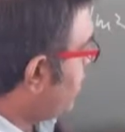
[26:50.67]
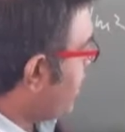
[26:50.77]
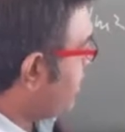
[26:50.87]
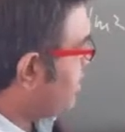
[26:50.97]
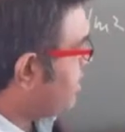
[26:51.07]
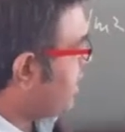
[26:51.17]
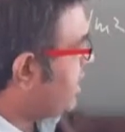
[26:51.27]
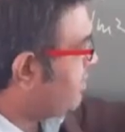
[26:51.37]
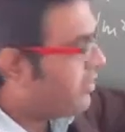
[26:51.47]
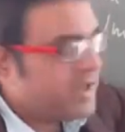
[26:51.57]
at this
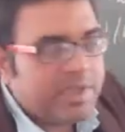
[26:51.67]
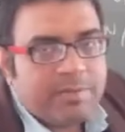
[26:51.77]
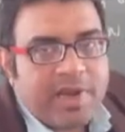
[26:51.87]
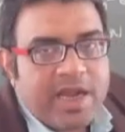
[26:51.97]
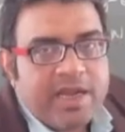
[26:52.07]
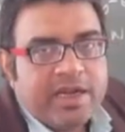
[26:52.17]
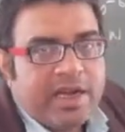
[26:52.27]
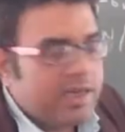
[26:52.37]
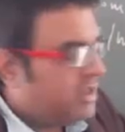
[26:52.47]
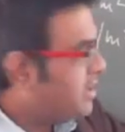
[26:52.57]
end F1 is applied and
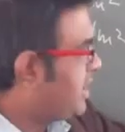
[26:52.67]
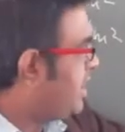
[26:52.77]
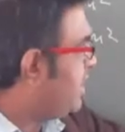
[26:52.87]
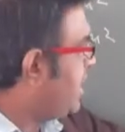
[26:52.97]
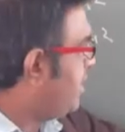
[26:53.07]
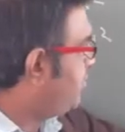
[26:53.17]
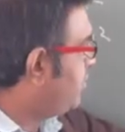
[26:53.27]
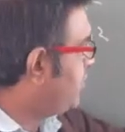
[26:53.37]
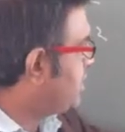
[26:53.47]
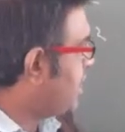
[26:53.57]
at this end
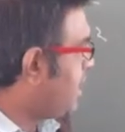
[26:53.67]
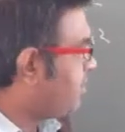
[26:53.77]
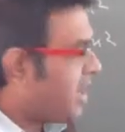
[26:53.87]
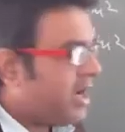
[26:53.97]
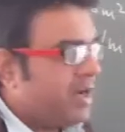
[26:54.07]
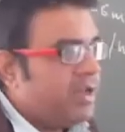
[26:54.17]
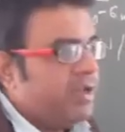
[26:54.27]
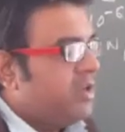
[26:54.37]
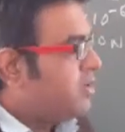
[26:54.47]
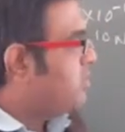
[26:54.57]
F2 is
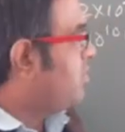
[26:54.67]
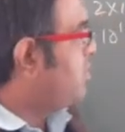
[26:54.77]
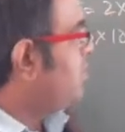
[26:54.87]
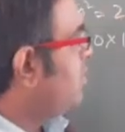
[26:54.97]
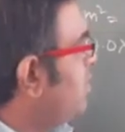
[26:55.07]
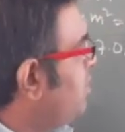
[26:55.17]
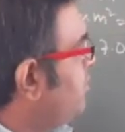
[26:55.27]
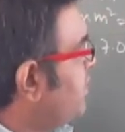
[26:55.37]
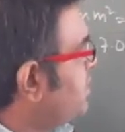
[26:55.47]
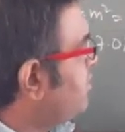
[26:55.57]
applied. So
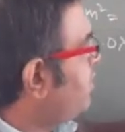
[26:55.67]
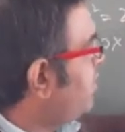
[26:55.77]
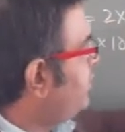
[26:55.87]
first of all we